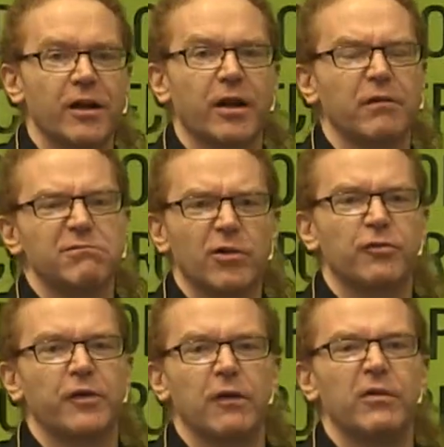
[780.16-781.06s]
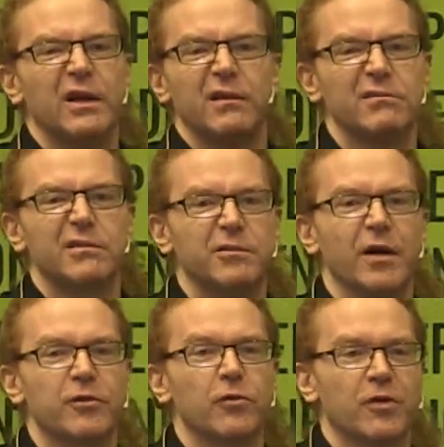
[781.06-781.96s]
can not fail, really. You have
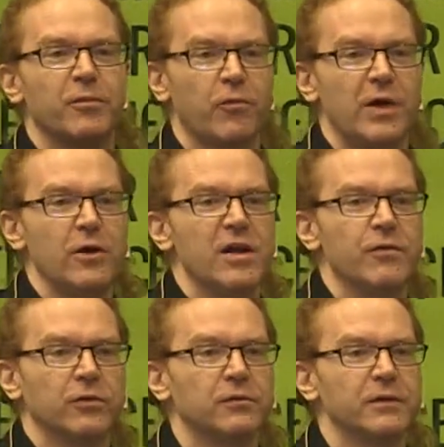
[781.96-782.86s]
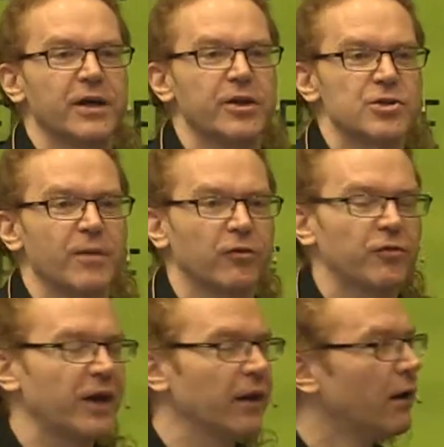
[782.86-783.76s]
to do something really evil in HTML to fail.